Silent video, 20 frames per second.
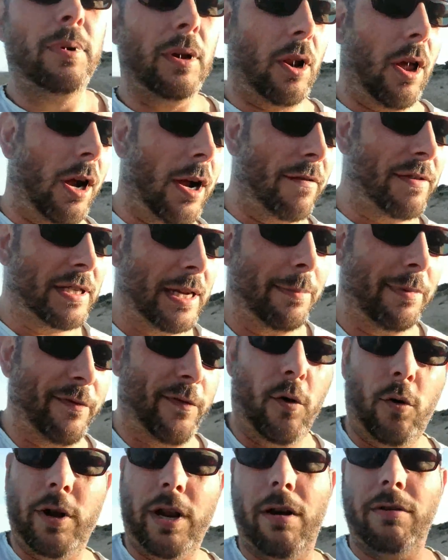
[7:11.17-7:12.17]
But like I've said
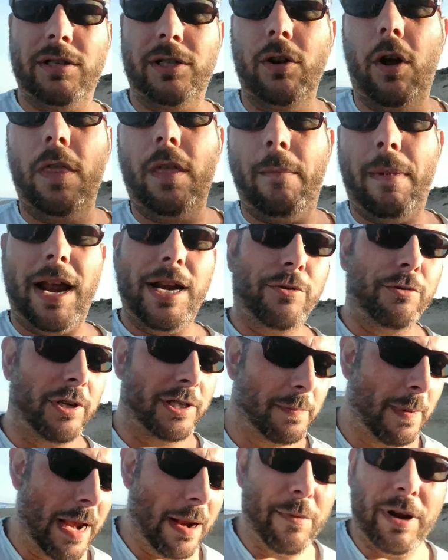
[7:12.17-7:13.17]
before, it's not the
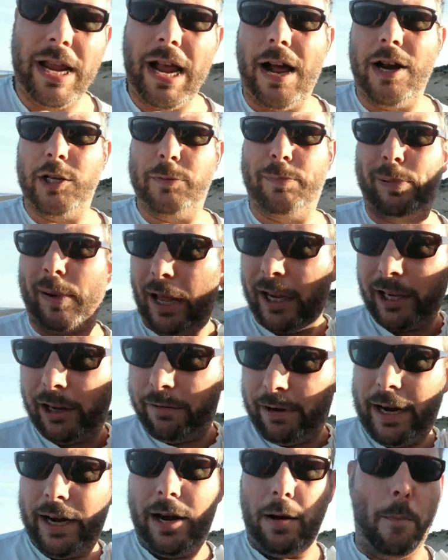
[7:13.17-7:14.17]
Matrix, man. We can't just plug
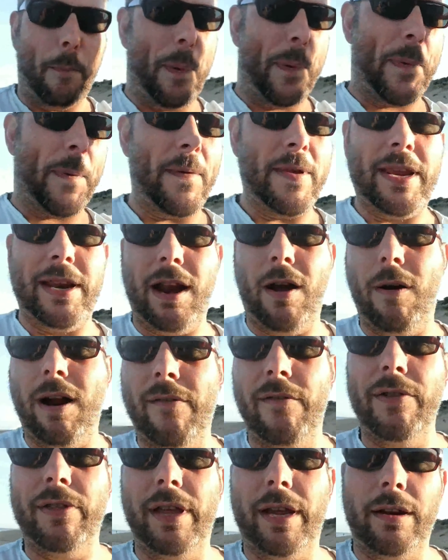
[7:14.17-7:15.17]
you in and you know
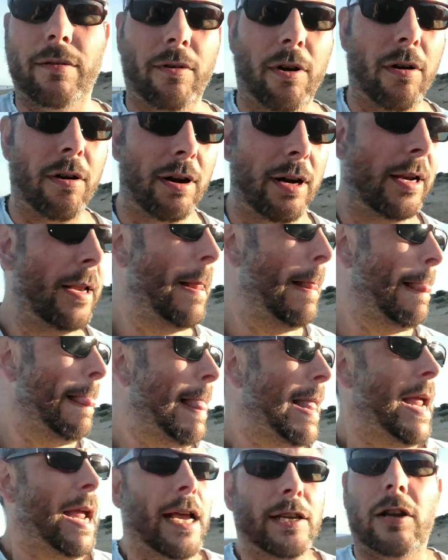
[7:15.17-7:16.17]
everything, right?
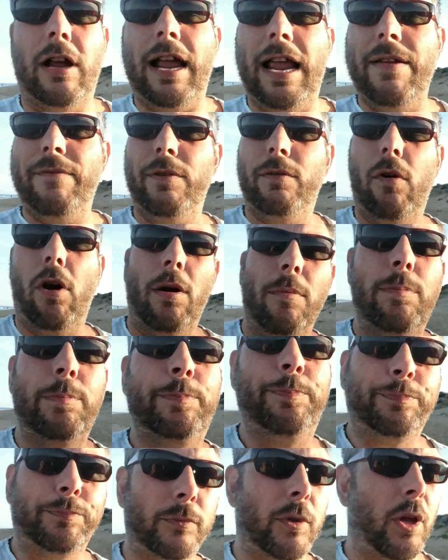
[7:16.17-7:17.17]
It's like even Rob,
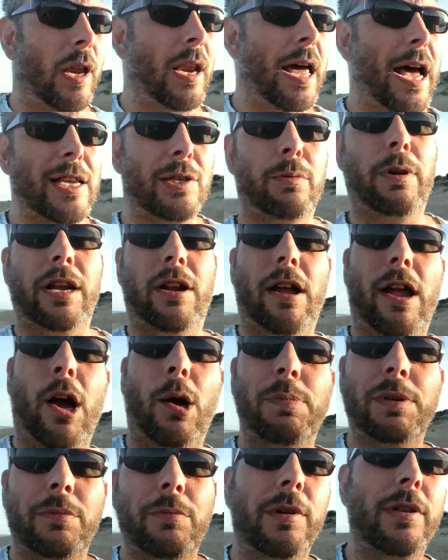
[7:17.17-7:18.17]
last week I
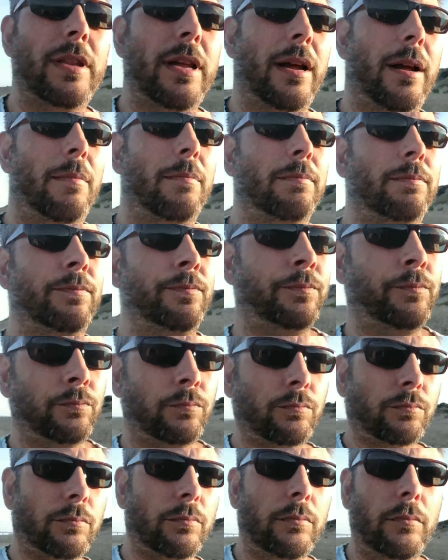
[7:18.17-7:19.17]
helped him with
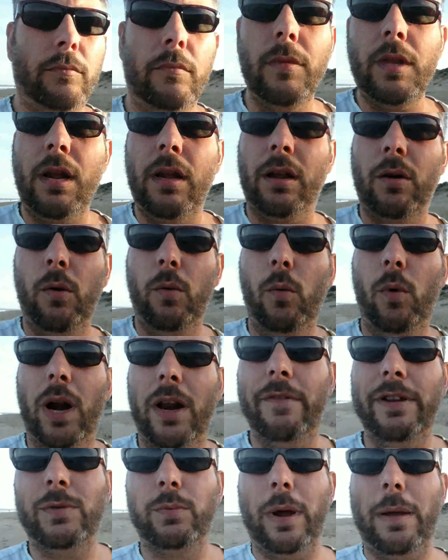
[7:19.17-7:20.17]

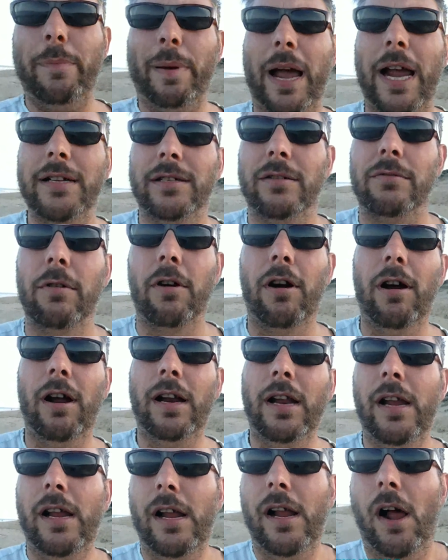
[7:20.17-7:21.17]
one of his web pages, right?
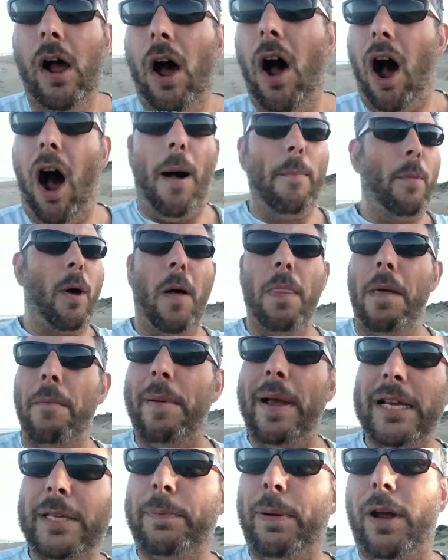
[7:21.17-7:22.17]
I'm not the
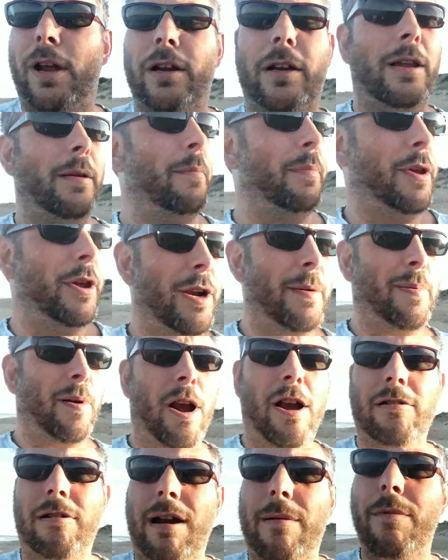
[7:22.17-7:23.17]
best computer
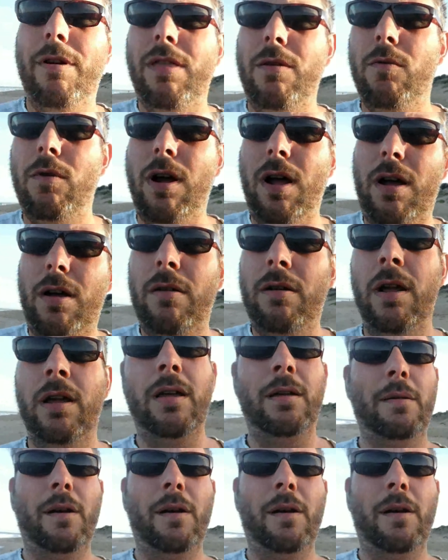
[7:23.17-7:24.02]
programmer in the world.